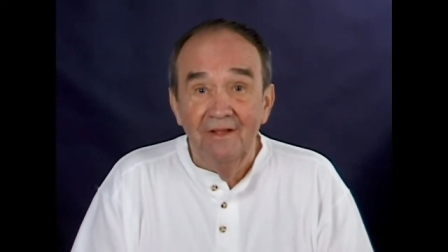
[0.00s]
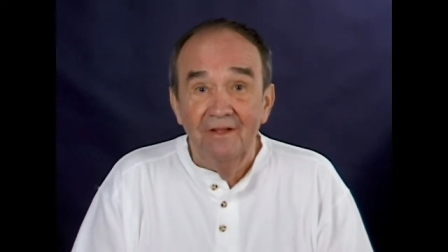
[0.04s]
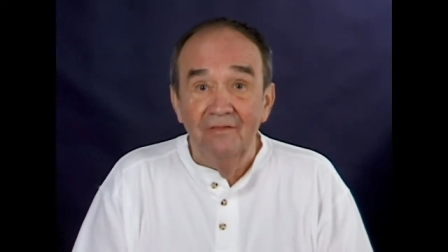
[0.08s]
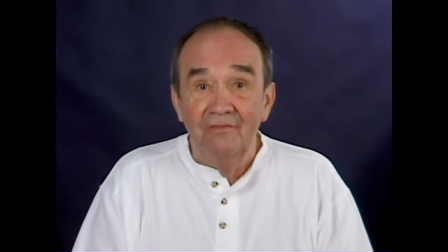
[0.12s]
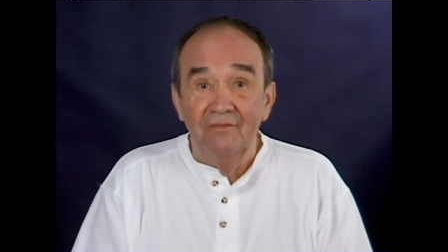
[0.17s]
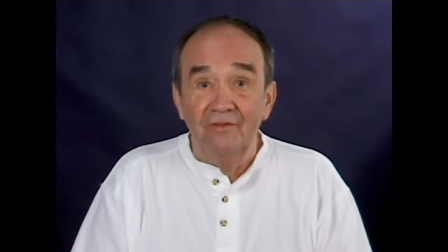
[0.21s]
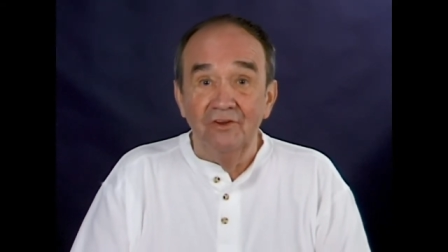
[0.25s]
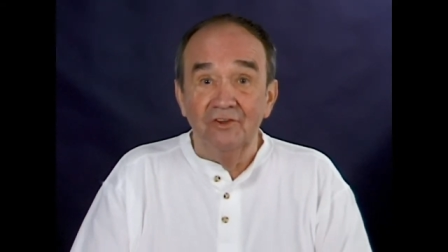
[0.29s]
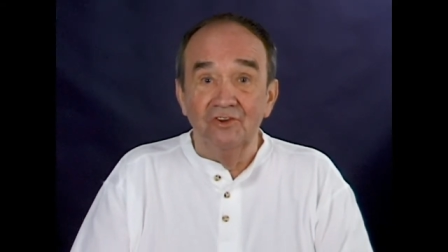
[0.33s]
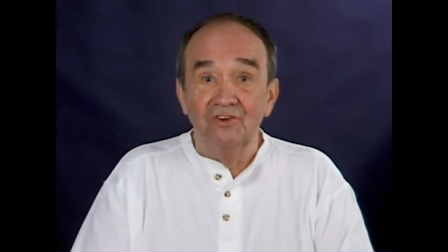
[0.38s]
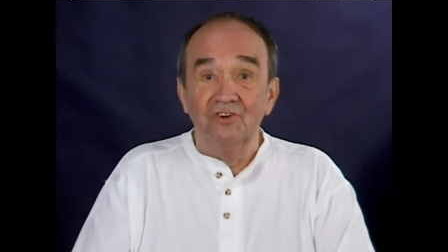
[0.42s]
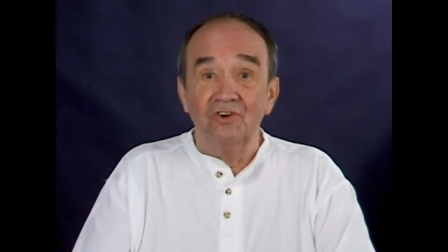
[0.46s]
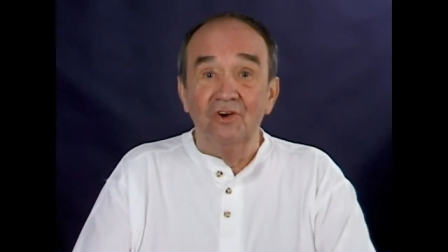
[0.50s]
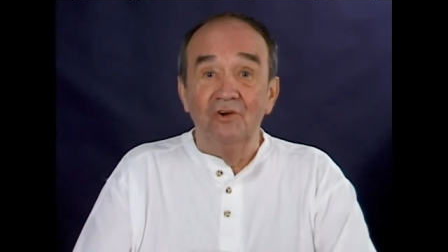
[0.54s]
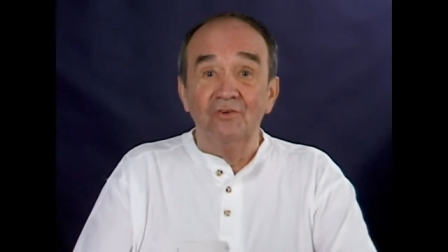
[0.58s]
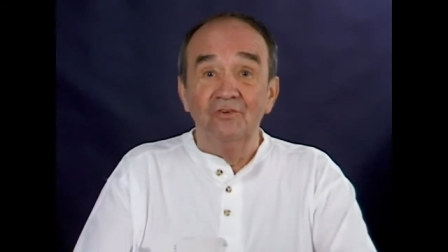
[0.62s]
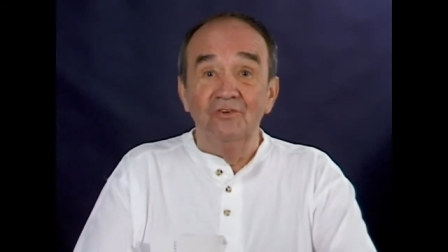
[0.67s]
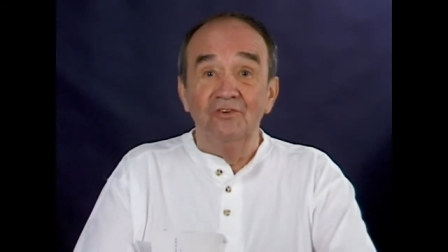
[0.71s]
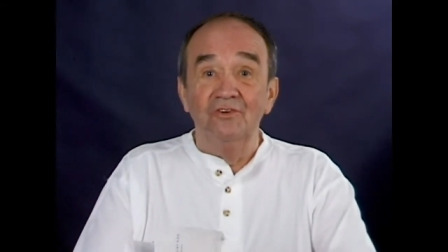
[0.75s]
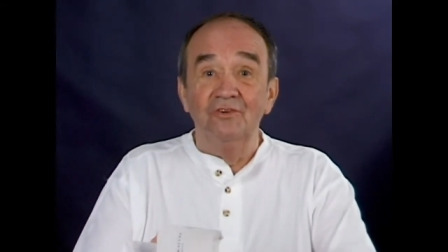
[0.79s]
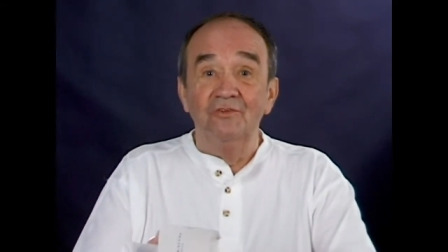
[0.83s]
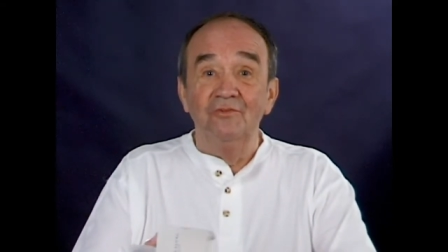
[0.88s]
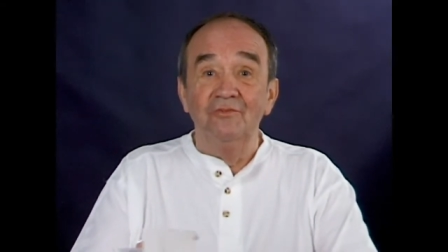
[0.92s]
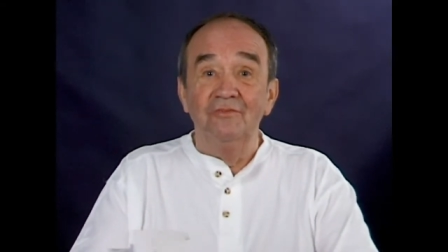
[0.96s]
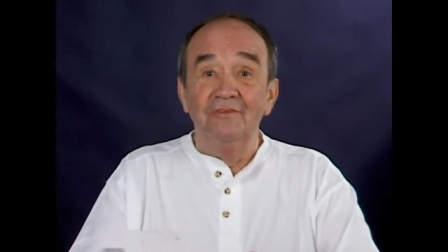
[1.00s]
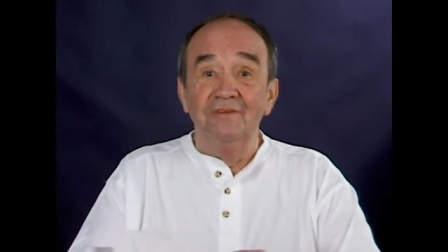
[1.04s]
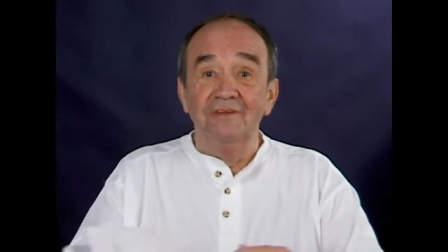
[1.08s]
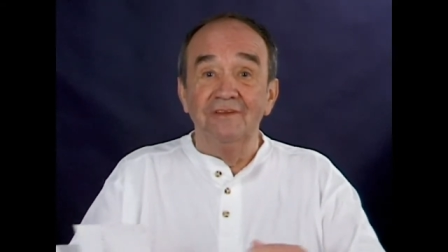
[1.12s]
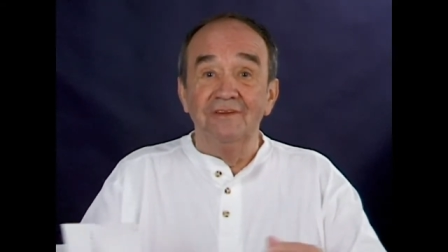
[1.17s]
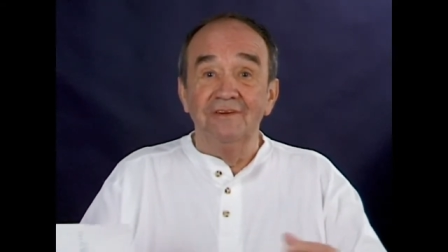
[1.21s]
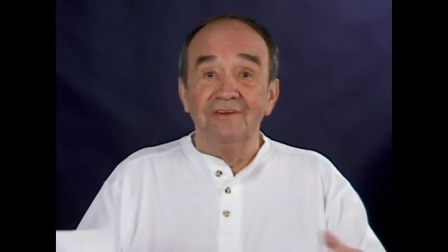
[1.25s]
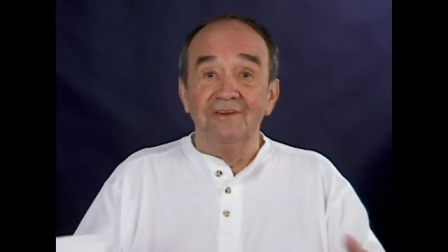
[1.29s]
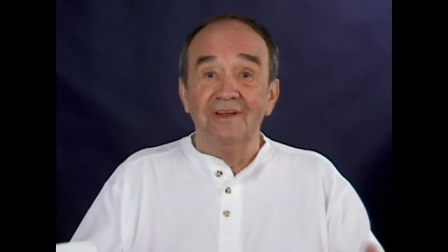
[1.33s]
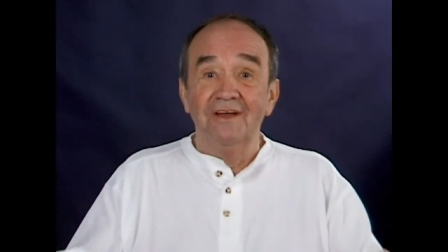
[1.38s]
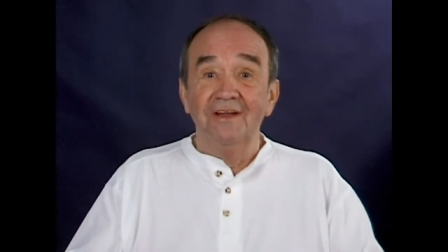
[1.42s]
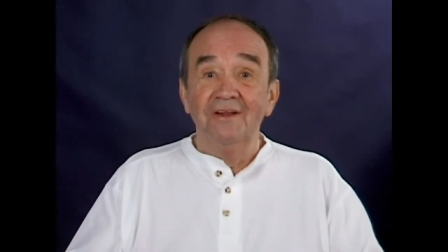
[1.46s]
that shows you the
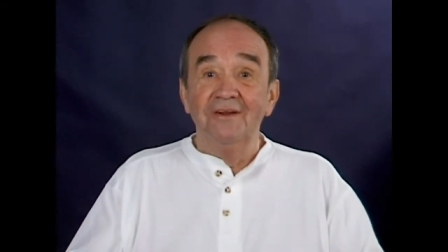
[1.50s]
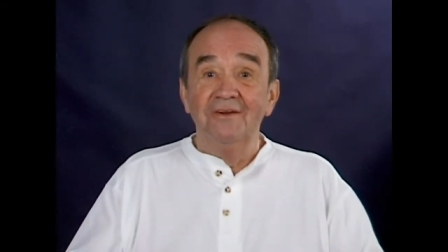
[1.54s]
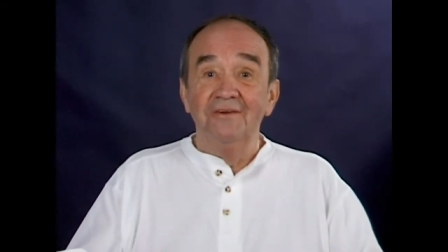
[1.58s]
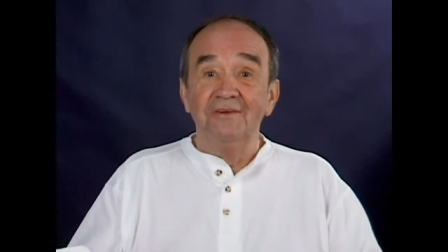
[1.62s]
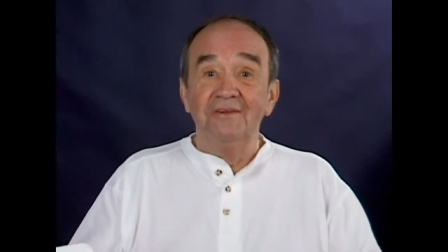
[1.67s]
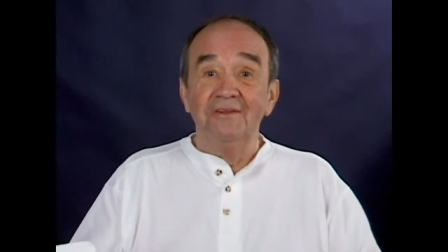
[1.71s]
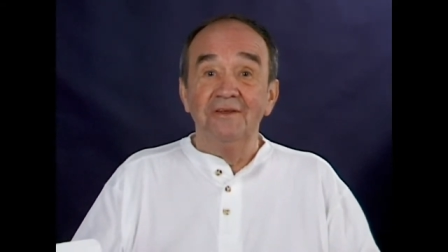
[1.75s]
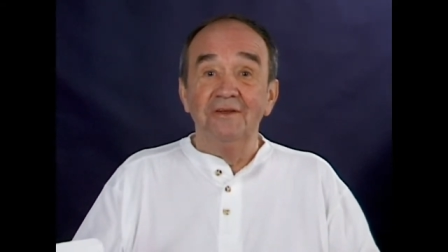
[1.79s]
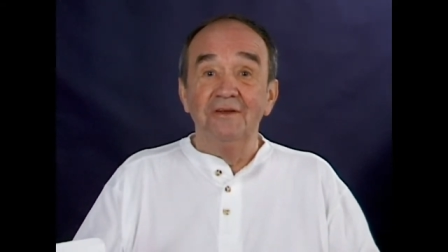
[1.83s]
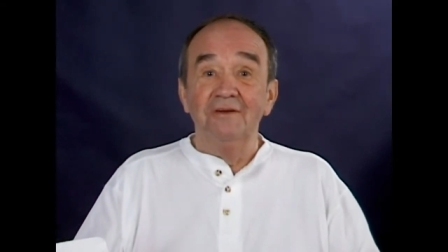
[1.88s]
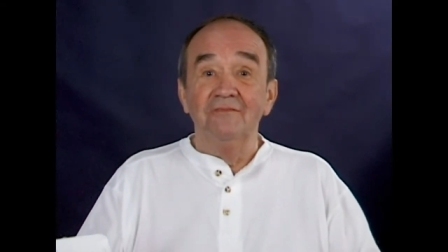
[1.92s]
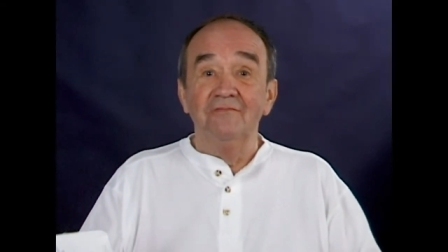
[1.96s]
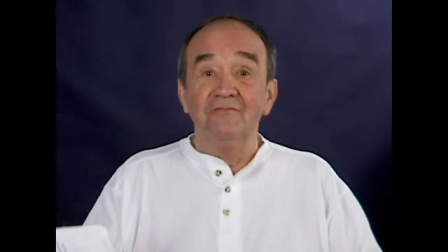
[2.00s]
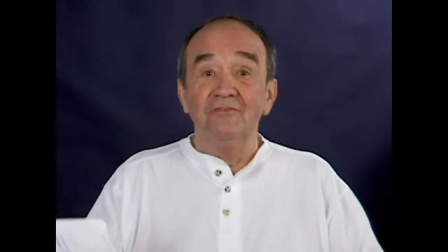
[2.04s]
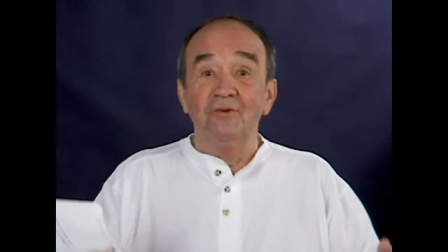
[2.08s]
entirety of